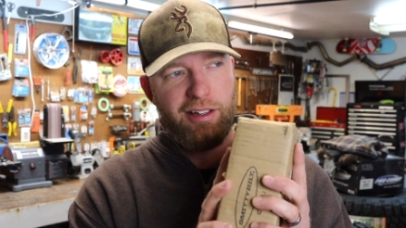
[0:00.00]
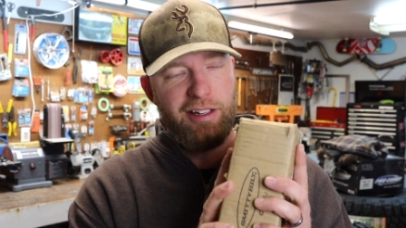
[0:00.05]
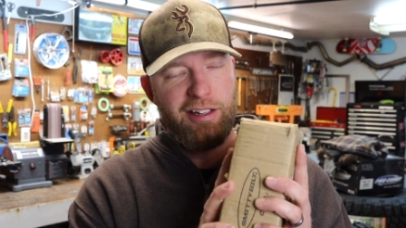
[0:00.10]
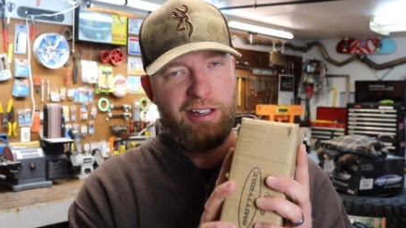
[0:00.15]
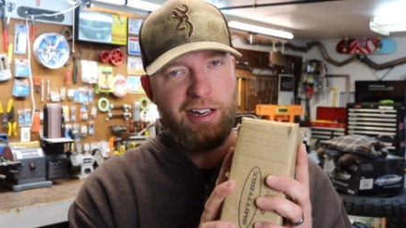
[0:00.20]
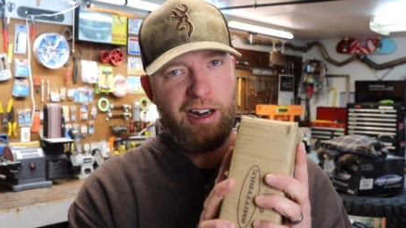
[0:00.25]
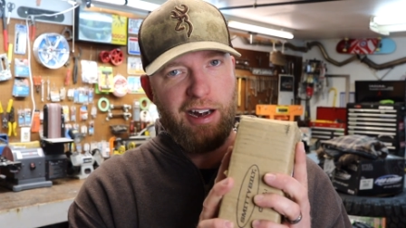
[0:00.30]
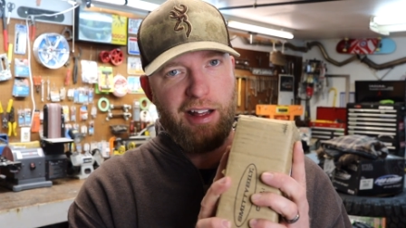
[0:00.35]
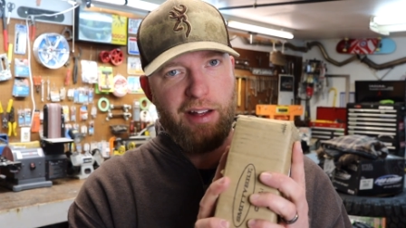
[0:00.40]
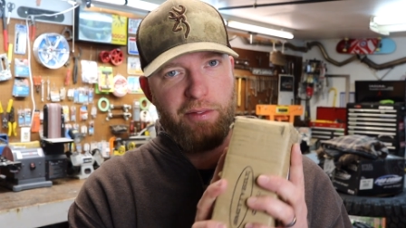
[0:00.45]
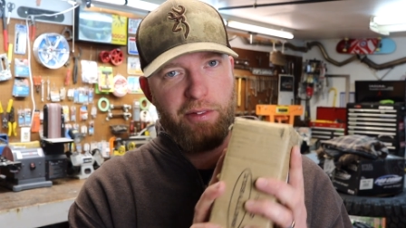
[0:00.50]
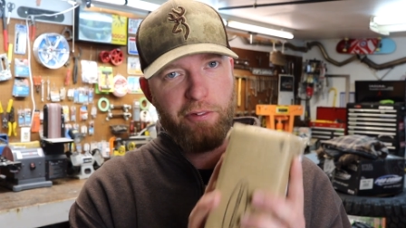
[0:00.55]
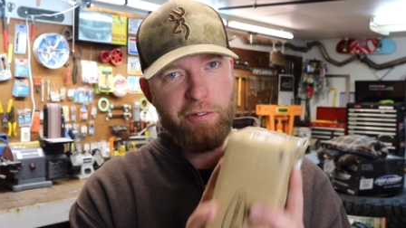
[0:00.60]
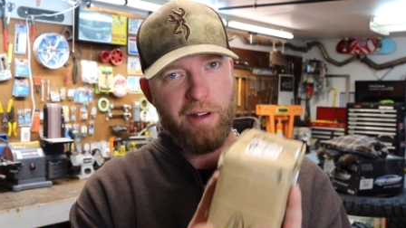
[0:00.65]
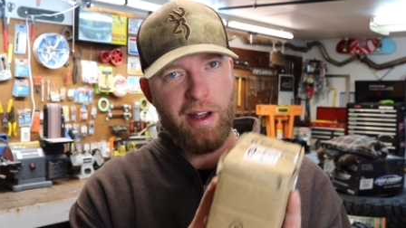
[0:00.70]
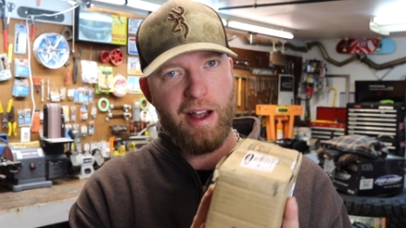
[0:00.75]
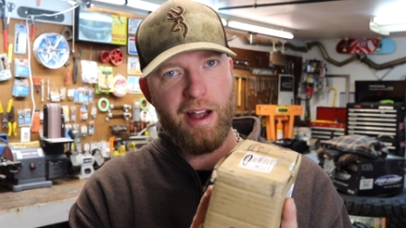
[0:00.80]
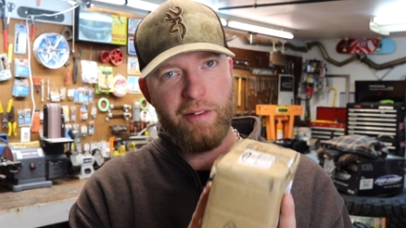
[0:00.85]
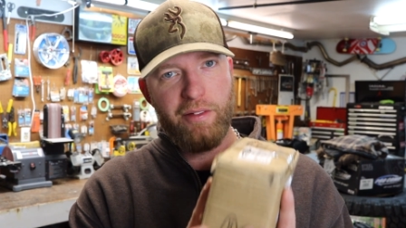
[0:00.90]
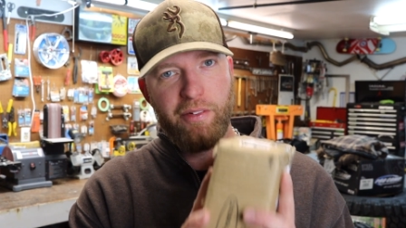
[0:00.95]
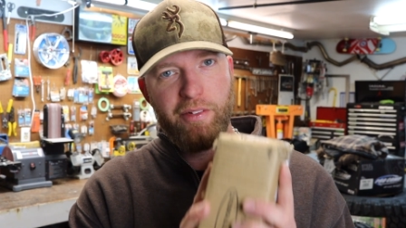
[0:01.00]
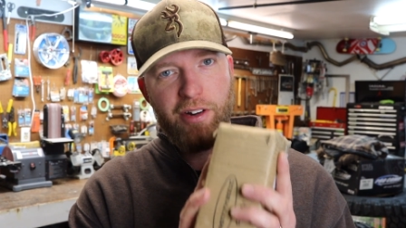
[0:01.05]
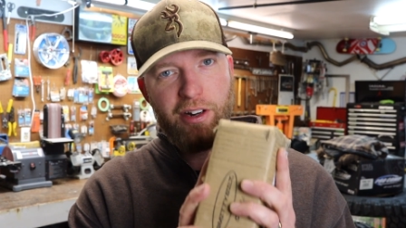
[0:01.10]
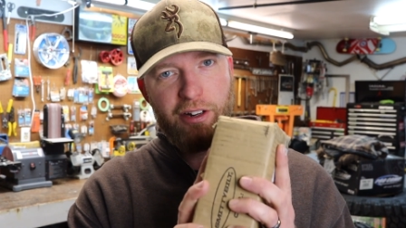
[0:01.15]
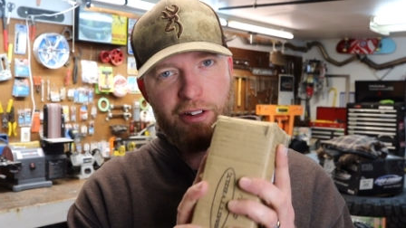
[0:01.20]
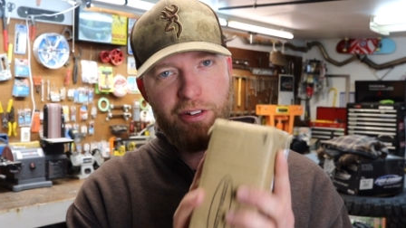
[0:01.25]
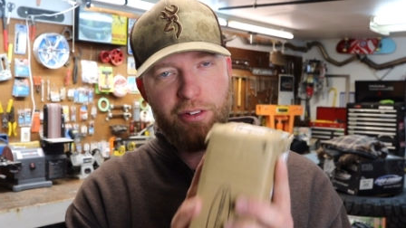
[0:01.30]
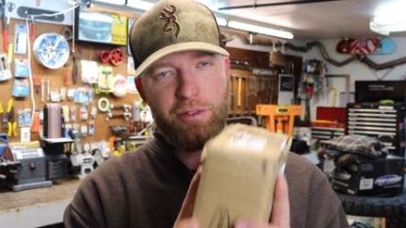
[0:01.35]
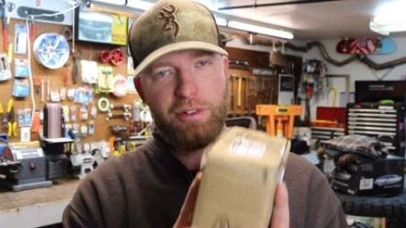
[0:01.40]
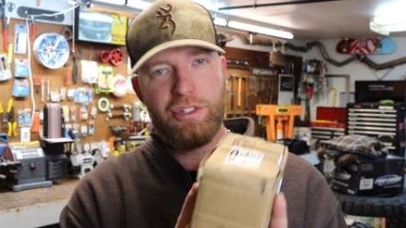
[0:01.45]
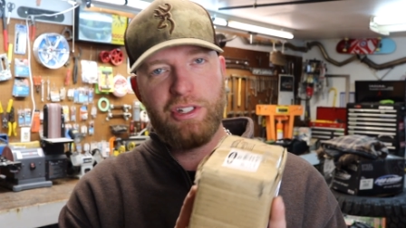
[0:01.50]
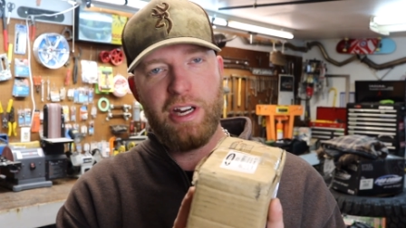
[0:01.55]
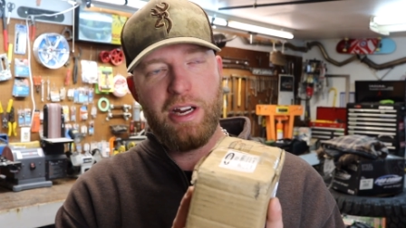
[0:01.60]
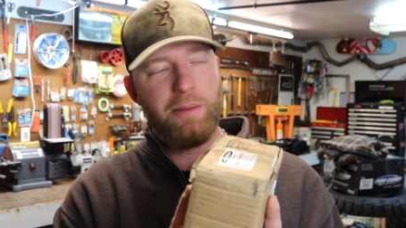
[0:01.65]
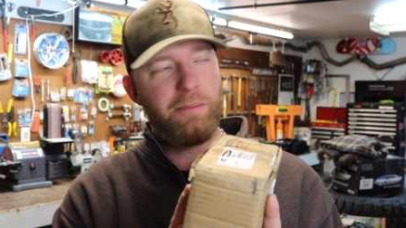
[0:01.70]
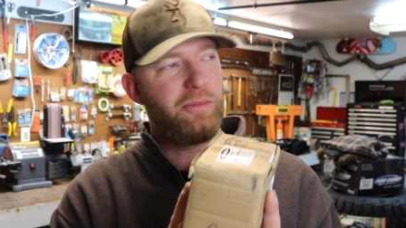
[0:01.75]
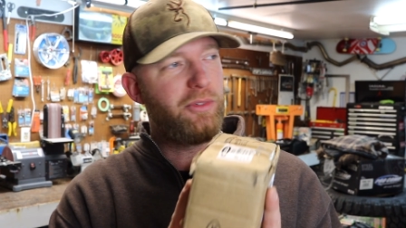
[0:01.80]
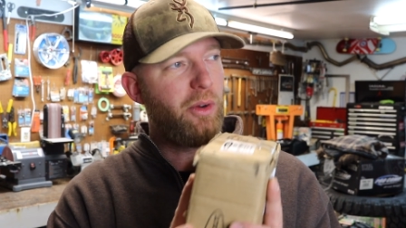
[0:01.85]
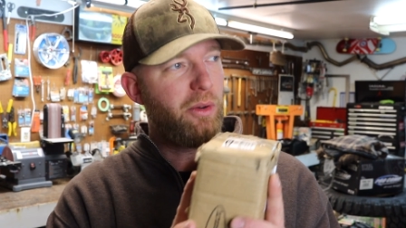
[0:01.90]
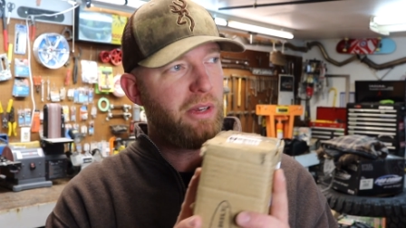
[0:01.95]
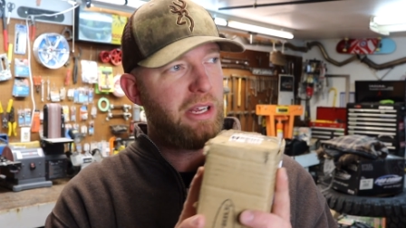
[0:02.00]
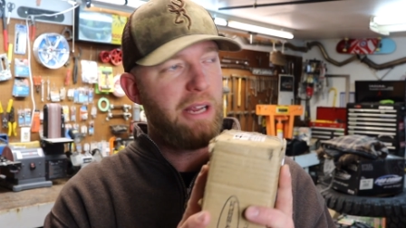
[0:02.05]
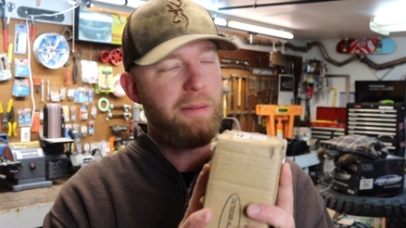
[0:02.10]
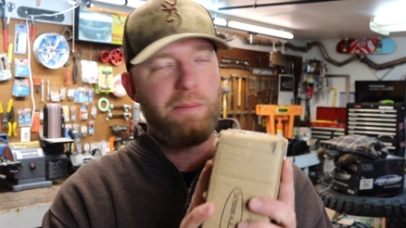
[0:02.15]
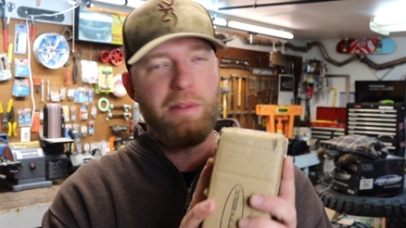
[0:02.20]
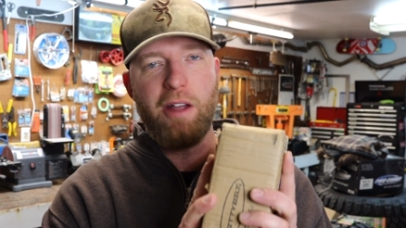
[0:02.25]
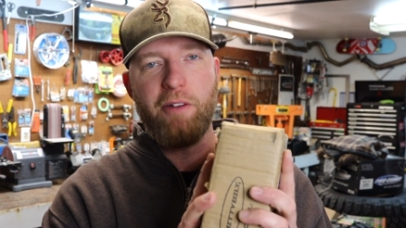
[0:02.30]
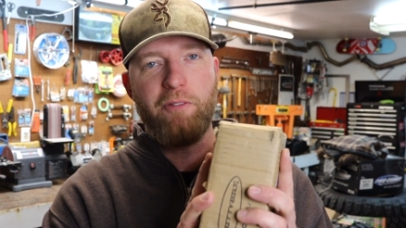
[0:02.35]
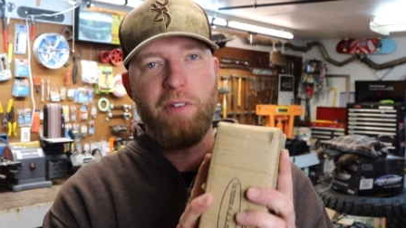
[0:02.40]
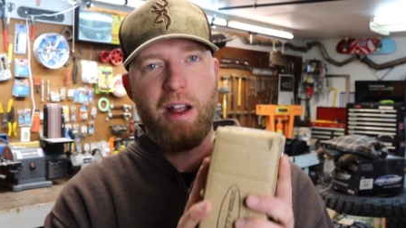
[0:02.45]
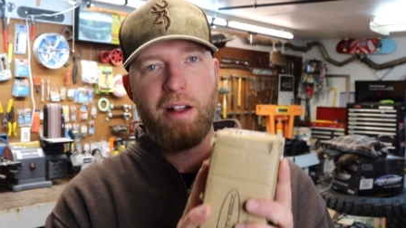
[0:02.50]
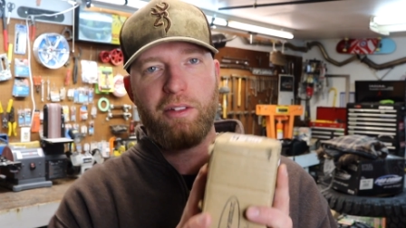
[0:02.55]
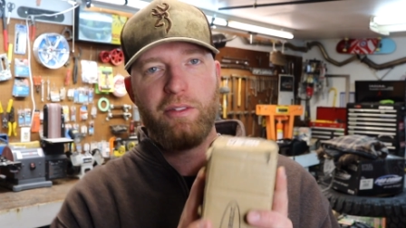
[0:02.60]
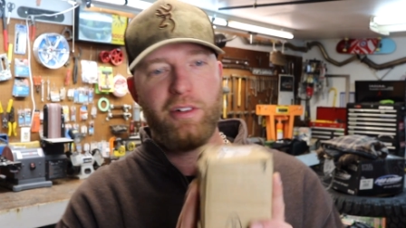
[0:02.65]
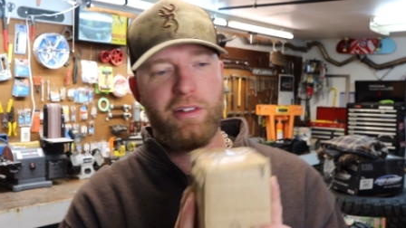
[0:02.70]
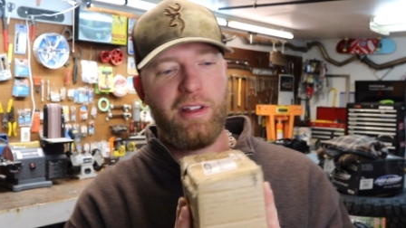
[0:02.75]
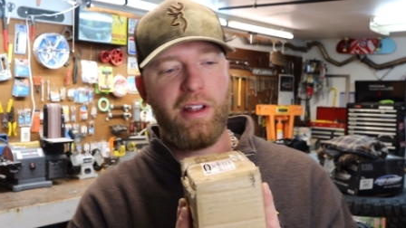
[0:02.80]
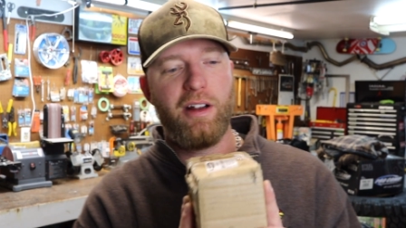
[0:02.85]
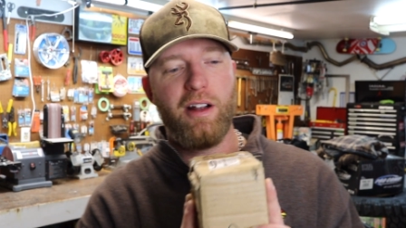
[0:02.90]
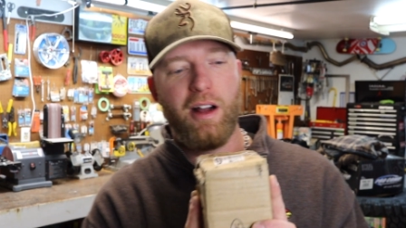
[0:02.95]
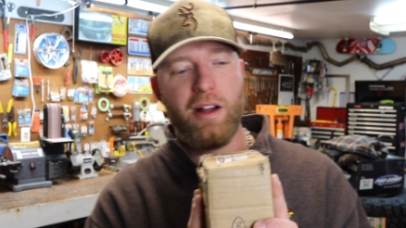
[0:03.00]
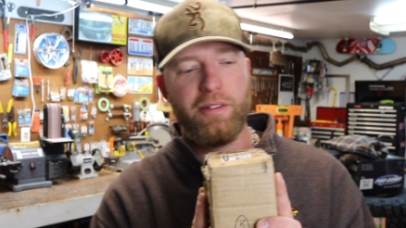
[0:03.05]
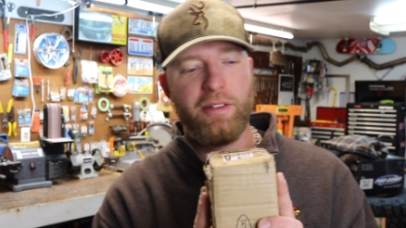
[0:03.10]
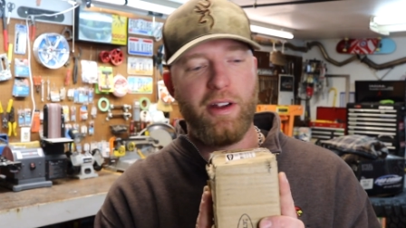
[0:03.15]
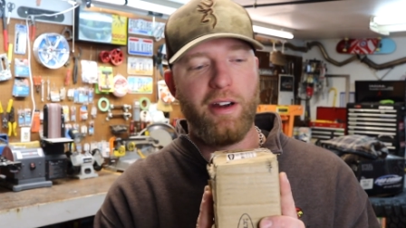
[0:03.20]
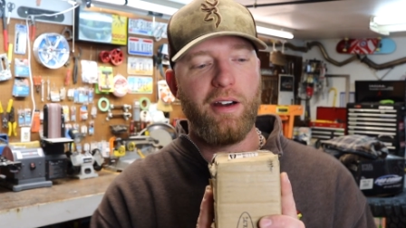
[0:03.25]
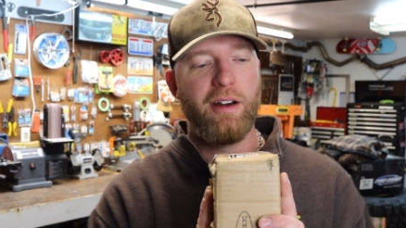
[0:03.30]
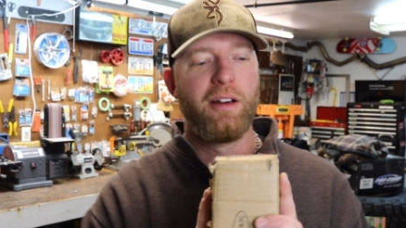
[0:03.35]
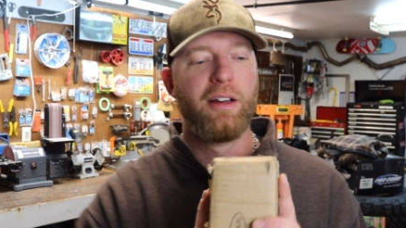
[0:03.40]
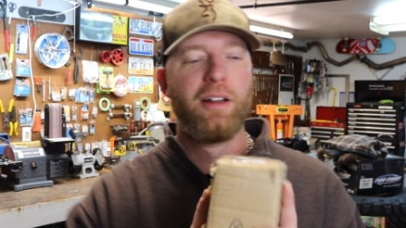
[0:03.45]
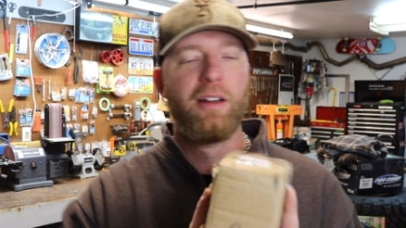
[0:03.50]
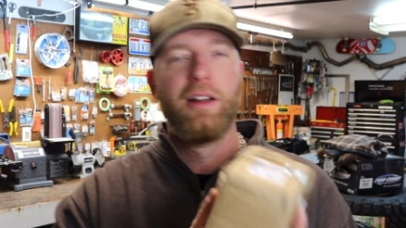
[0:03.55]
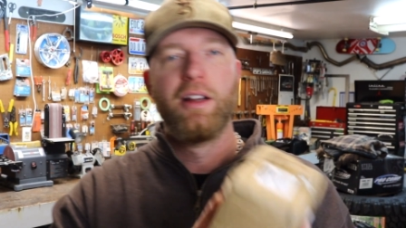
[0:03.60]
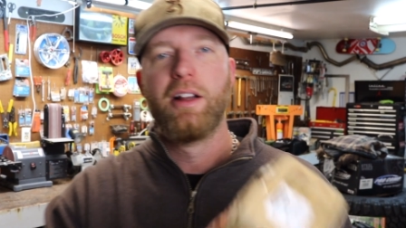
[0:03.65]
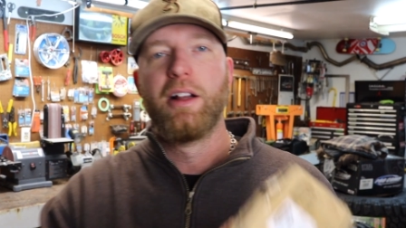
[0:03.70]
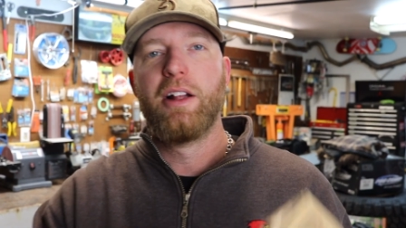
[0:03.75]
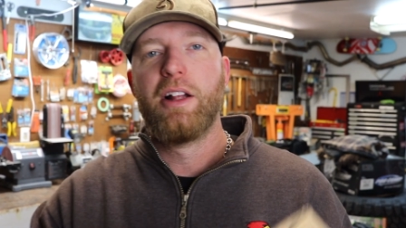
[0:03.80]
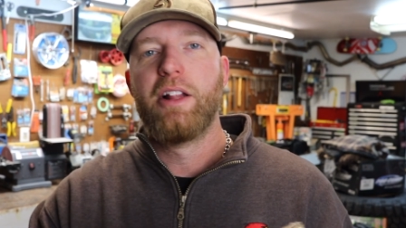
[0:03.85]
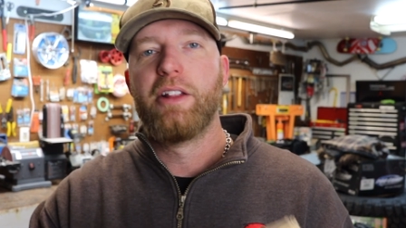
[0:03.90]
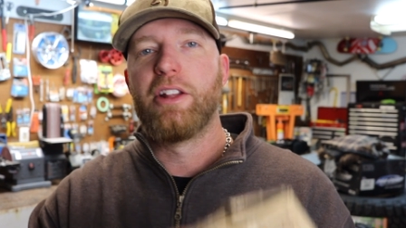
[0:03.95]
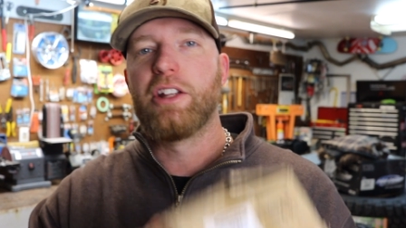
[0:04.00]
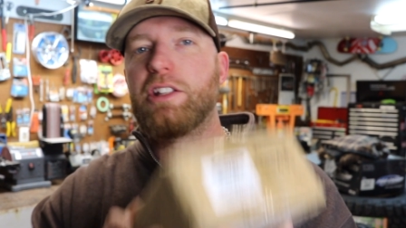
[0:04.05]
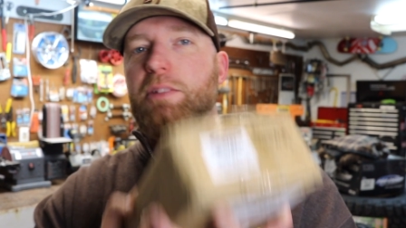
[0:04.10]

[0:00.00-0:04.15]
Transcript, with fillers: you gotta have the five if you're gonna do a Jeep. Don't keep that factory thing on there. The